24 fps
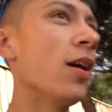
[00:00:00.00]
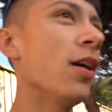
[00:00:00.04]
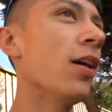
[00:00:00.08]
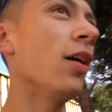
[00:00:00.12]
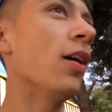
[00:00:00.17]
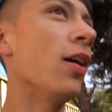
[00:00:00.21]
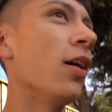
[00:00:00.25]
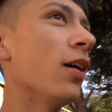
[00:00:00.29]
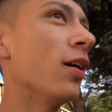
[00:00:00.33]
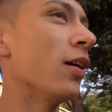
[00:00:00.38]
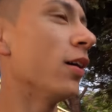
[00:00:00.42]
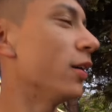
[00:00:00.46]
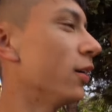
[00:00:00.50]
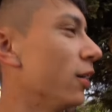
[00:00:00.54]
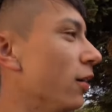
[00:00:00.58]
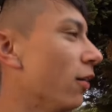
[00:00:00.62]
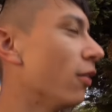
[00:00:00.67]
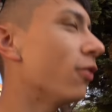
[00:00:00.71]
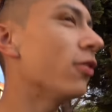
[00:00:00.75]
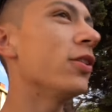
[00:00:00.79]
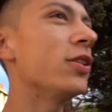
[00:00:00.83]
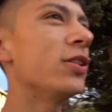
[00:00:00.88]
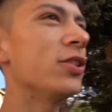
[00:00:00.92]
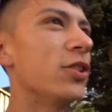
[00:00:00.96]
Oh,
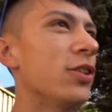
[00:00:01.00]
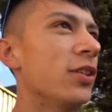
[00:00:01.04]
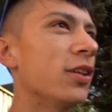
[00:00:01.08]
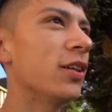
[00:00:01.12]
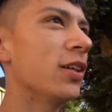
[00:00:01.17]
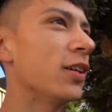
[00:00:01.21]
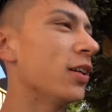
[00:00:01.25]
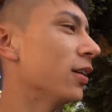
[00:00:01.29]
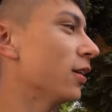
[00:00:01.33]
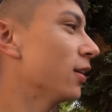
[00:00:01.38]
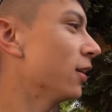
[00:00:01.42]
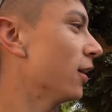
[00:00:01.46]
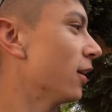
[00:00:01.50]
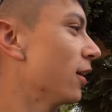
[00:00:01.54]
it's you're